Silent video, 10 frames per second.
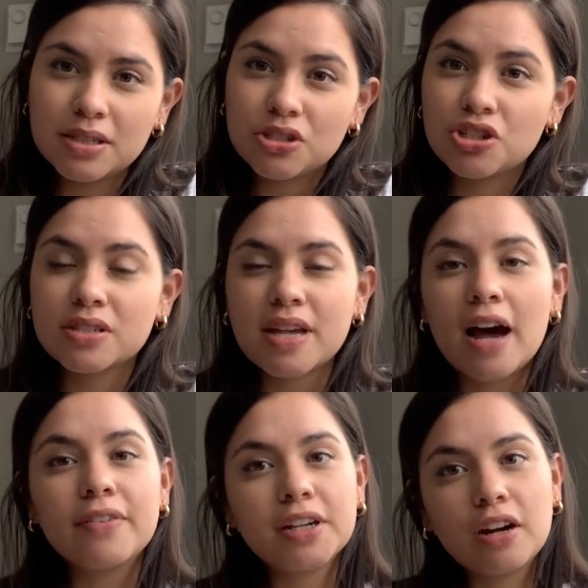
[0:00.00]
is just
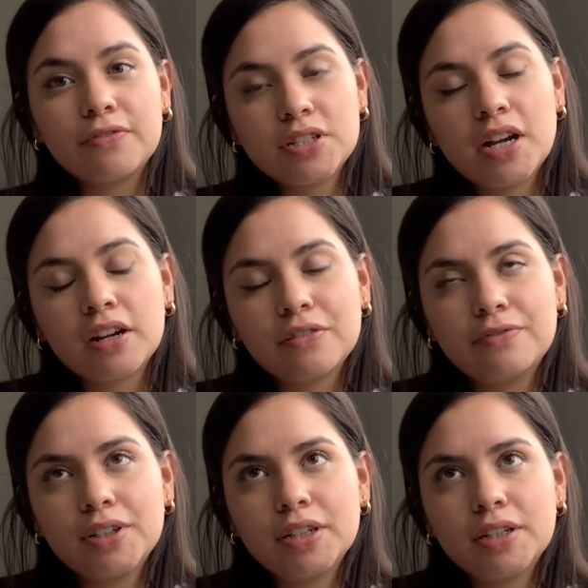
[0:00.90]
having our
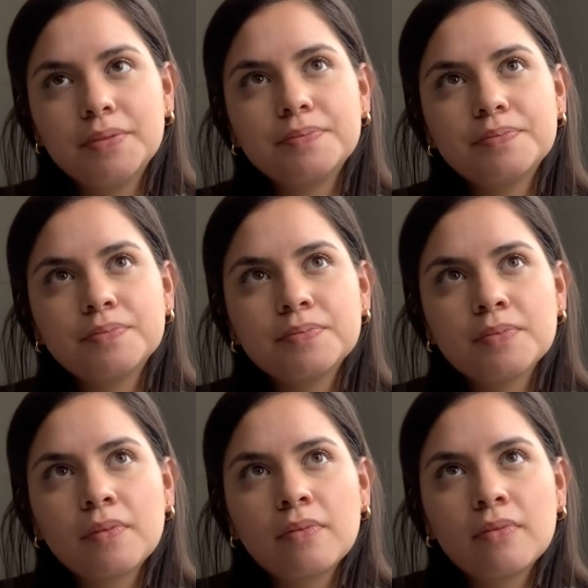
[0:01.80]
photographer,
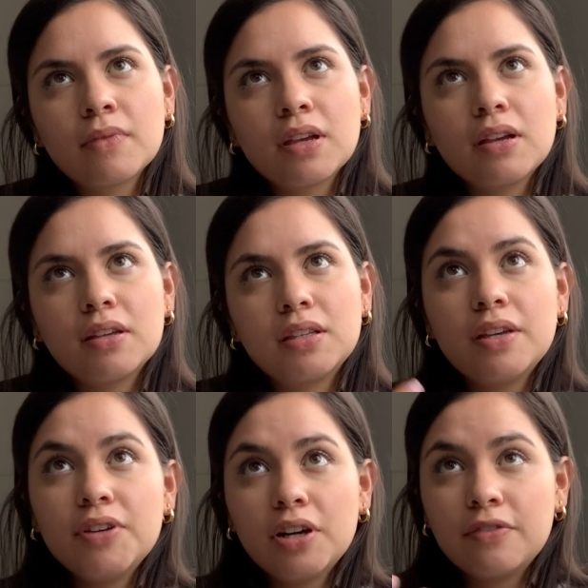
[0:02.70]

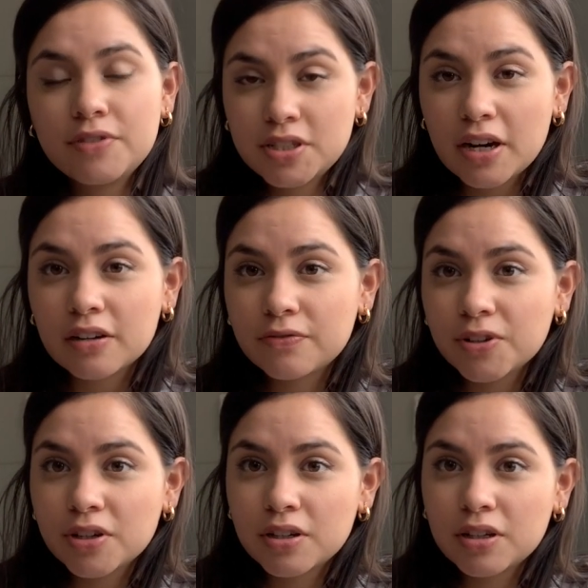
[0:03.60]
giving our
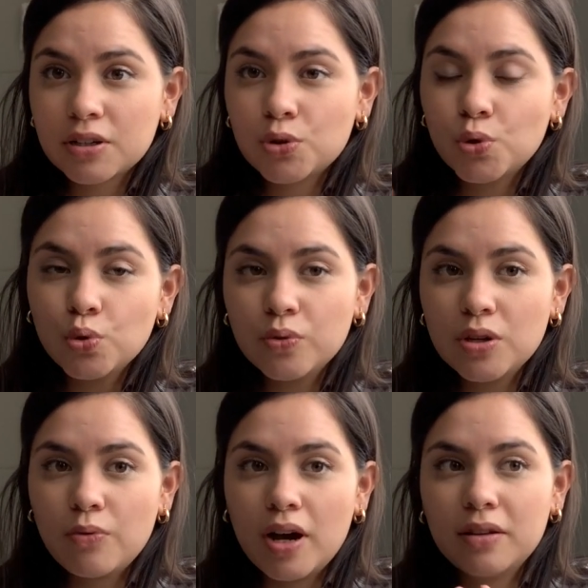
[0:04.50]
photographer who we
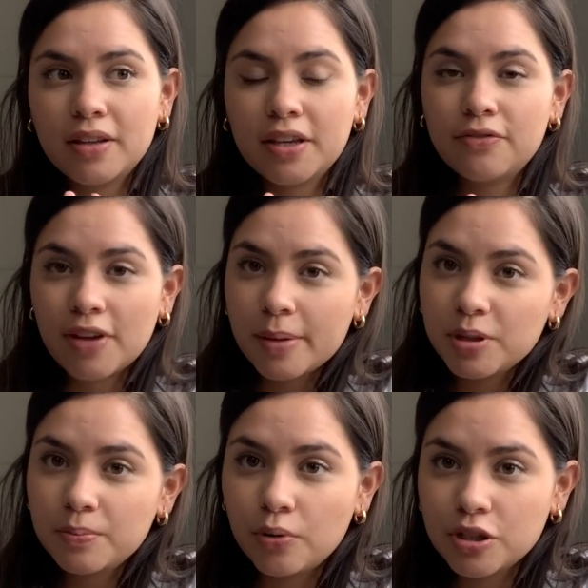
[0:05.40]
want like
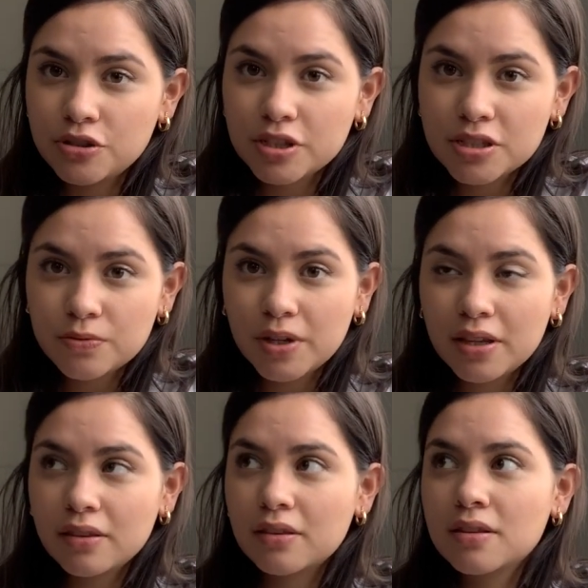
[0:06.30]
family portraits with.